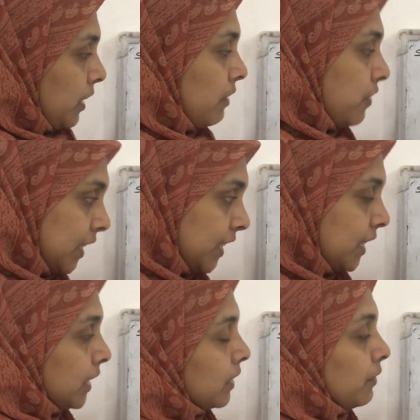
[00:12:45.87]
First
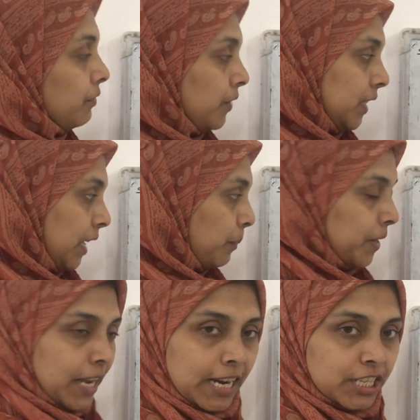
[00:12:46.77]
we
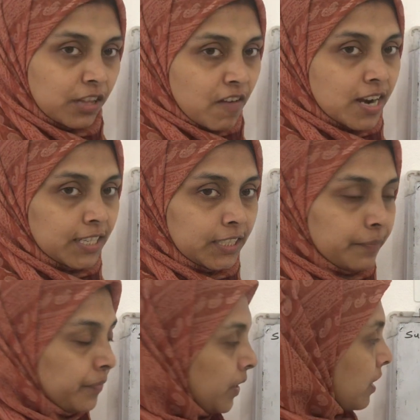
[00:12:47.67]
subtract the ones.
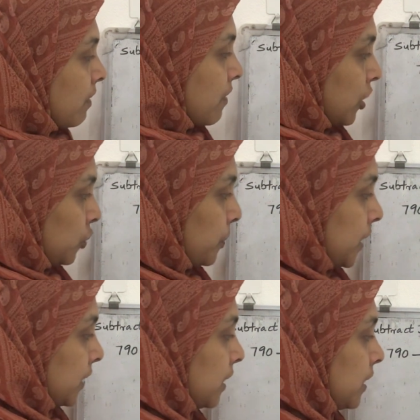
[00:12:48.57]
Ones
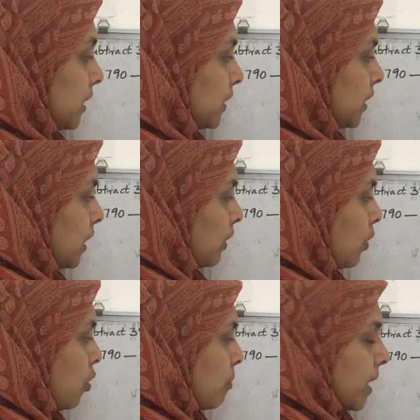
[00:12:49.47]
place
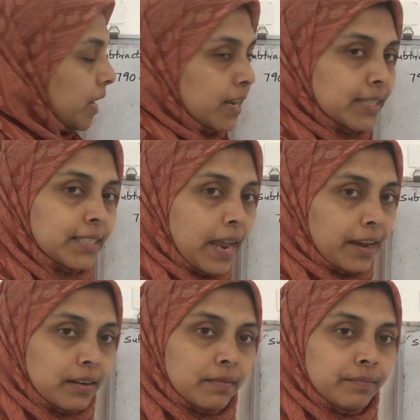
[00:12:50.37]
0 minus 9.
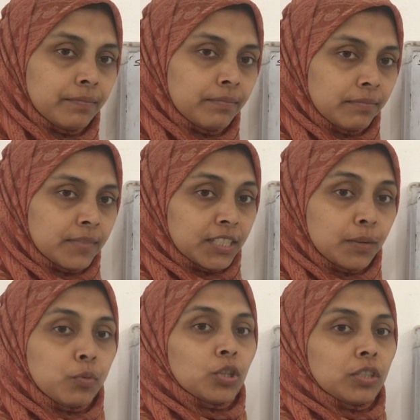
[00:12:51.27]
Is
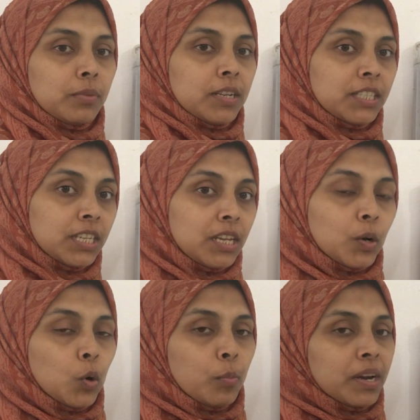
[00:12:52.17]
it possible
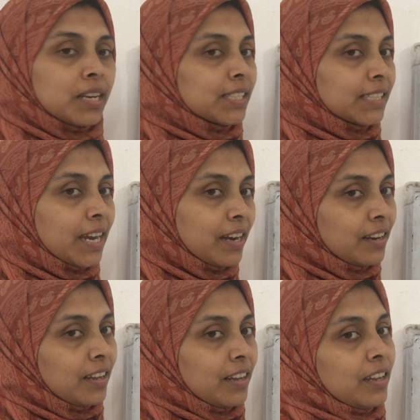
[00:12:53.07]
0 minus 9?
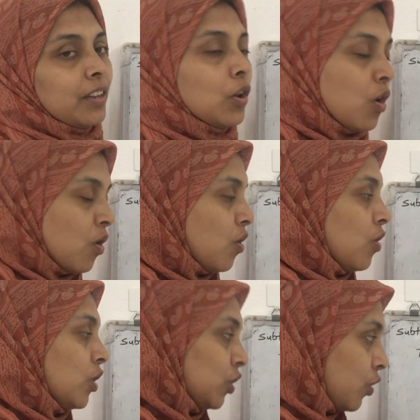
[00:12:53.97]

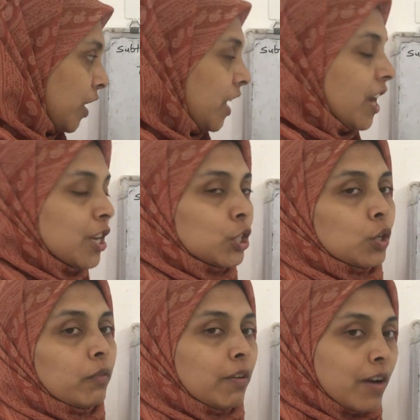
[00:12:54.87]
No. So here
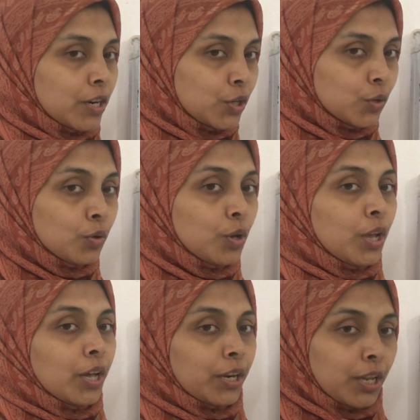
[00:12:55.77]
also we want to
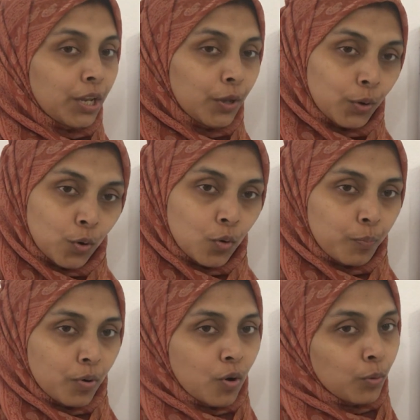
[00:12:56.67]
regroup
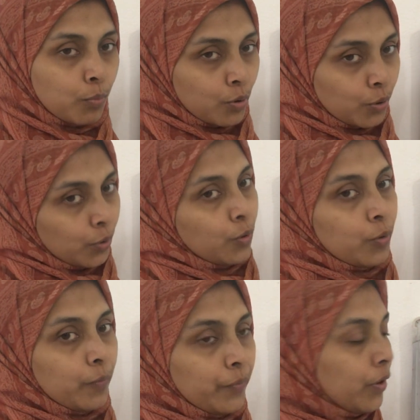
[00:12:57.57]
or
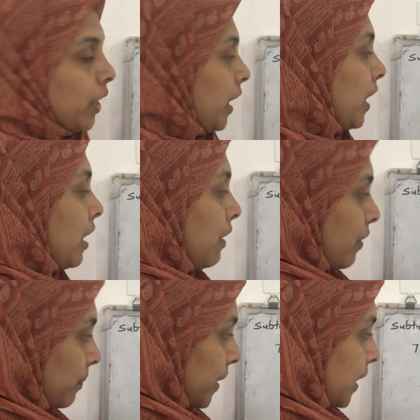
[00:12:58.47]
borrow. Okay.
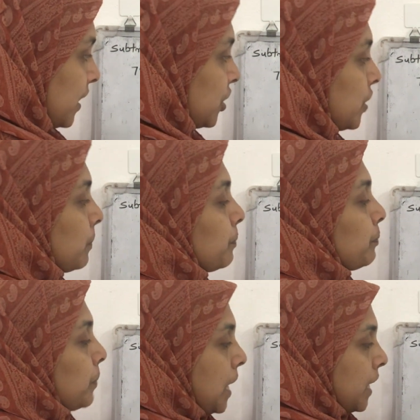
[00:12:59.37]
From the next
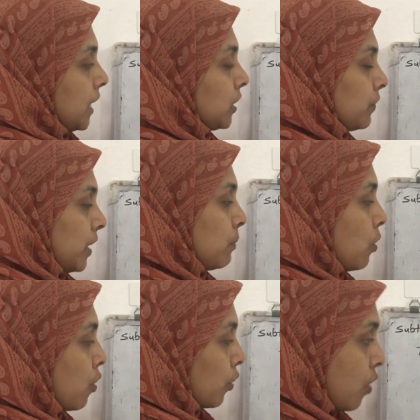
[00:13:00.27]
place we
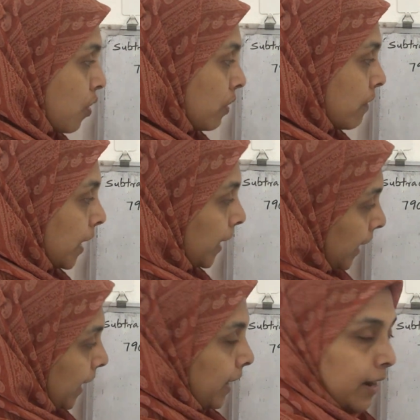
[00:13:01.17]
borrowed
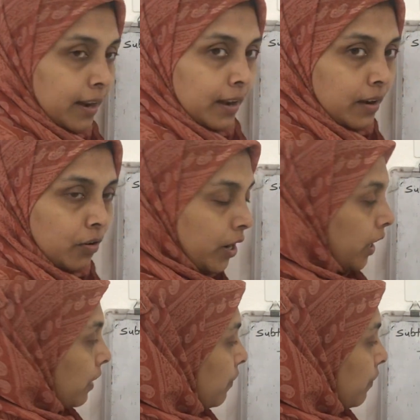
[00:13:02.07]
110. Okay.